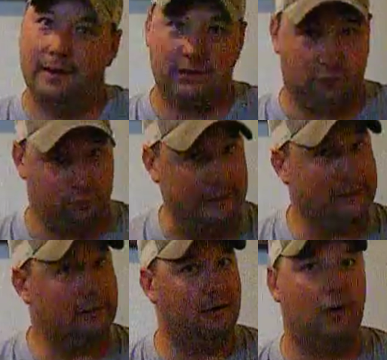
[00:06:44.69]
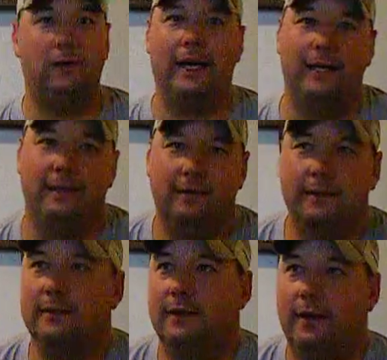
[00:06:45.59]
It's a really low end
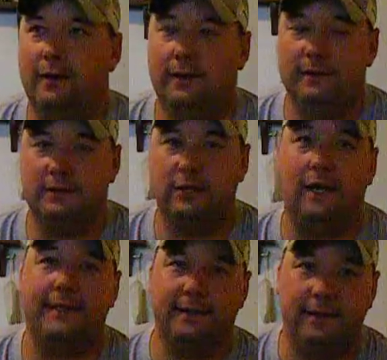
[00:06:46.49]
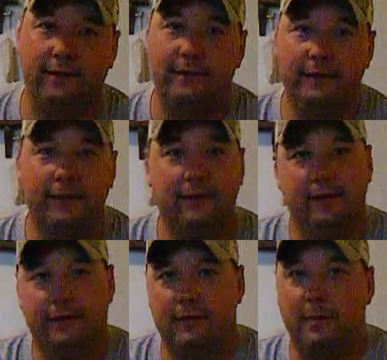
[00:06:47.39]
shot shell,
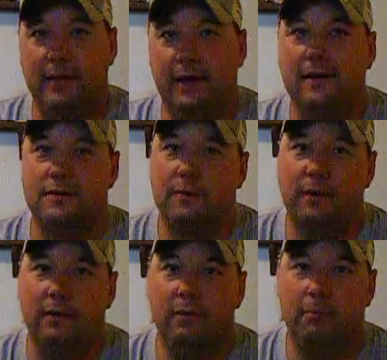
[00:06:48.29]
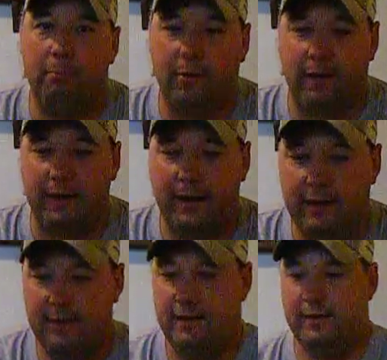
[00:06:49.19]
to be honest with you,
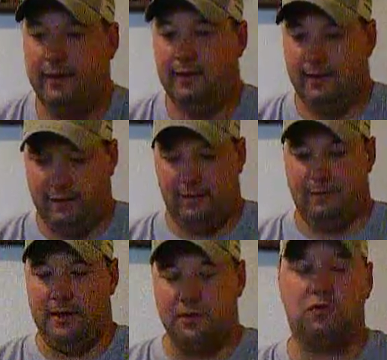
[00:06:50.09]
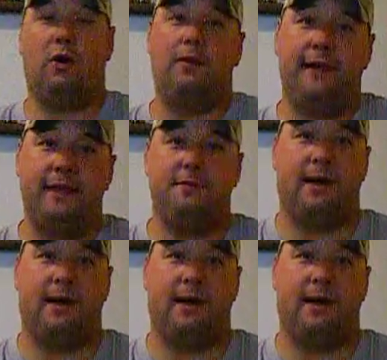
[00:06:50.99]
but in the 12 gauge